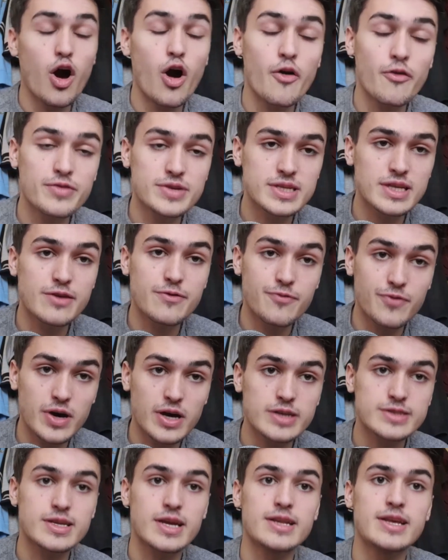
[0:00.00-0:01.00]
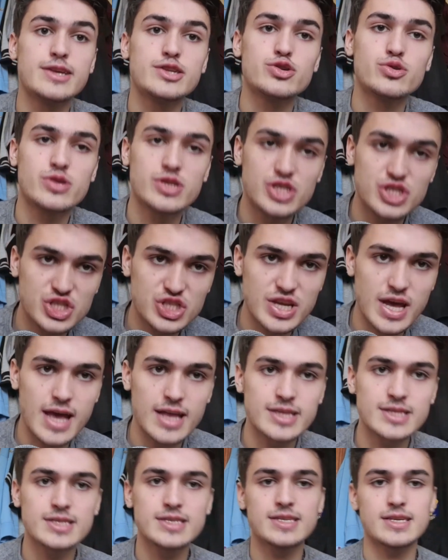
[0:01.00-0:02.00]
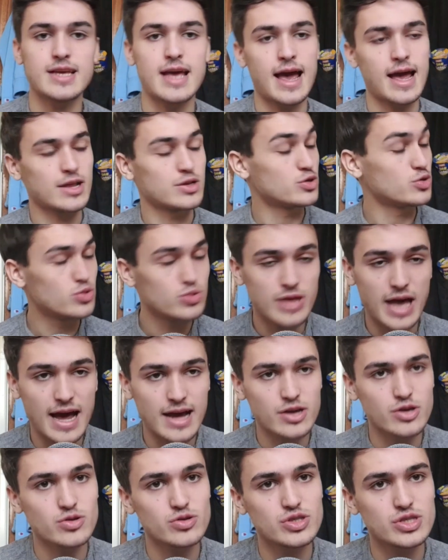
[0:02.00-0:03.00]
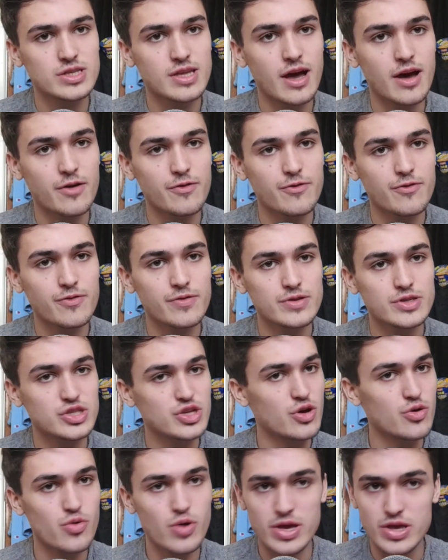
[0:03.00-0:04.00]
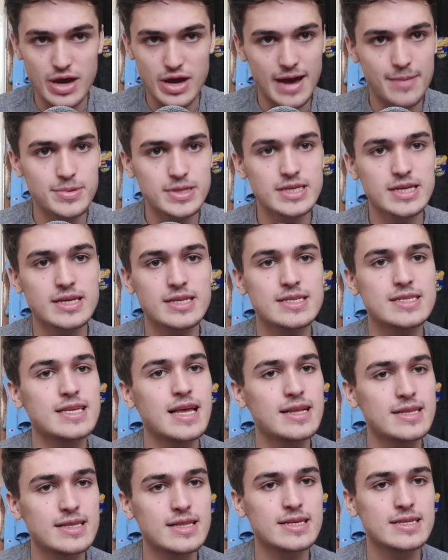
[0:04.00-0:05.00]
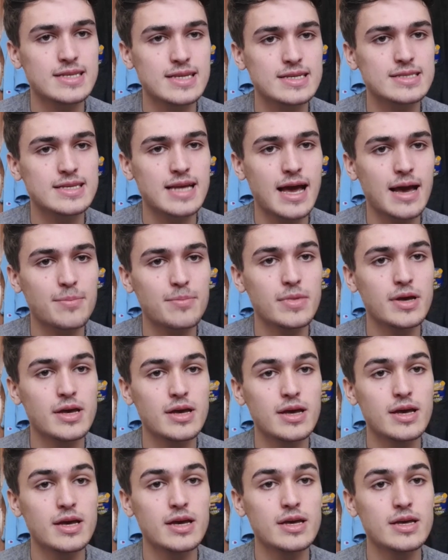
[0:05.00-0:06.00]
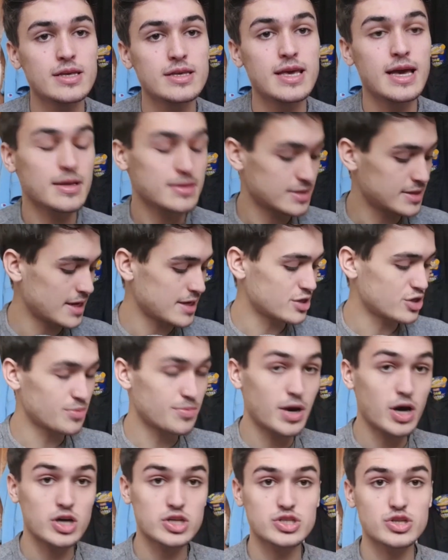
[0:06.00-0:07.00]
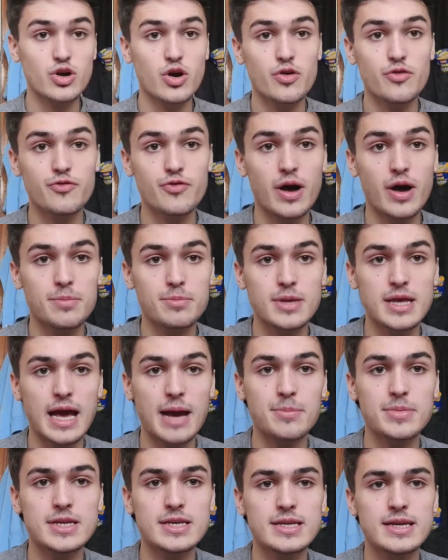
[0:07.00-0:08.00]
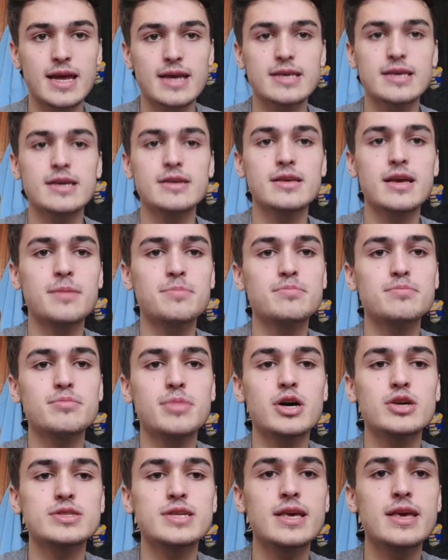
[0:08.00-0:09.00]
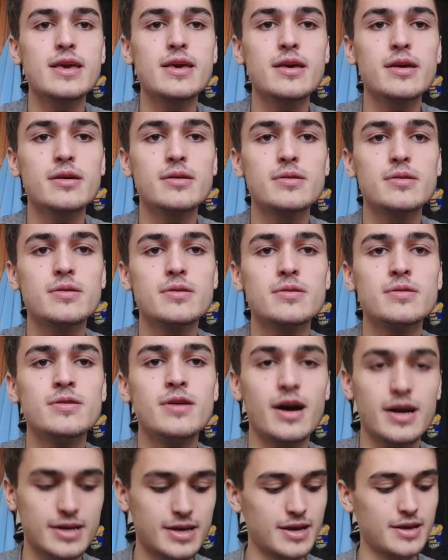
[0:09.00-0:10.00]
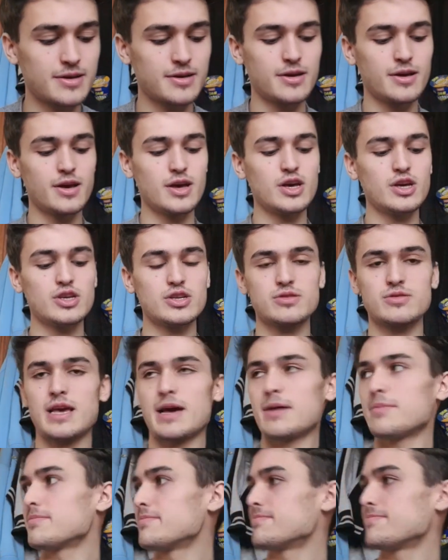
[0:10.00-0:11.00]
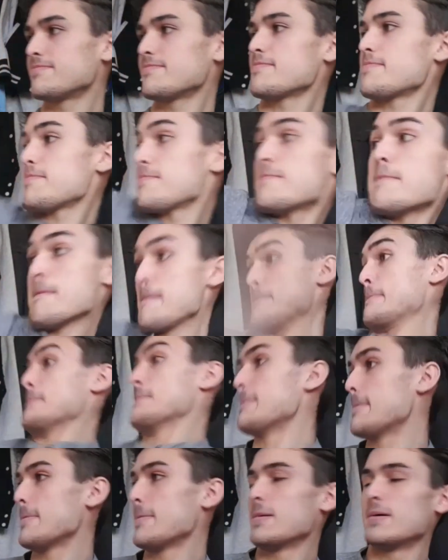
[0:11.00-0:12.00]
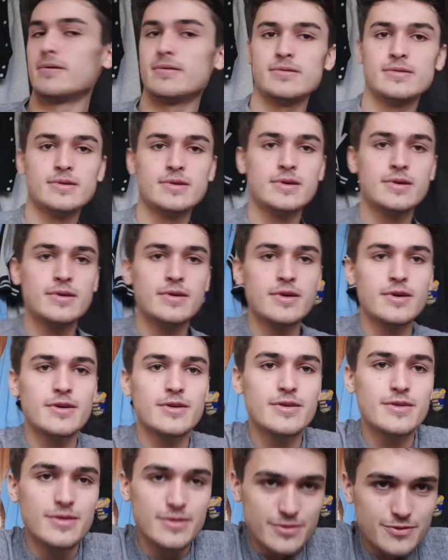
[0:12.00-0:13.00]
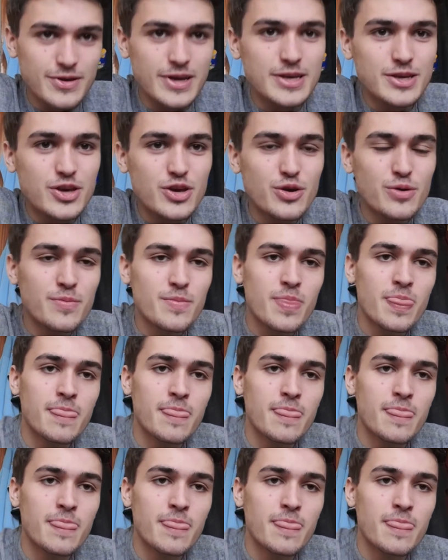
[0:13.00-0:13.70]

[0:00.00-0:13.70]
Obviously, first I need your consent and all that good stuff. So, are you happy to consent to this exam? Yeah, take your mask off. I'd be happy to take it. Yeah, pass it here. Okay, yeah. Thank you.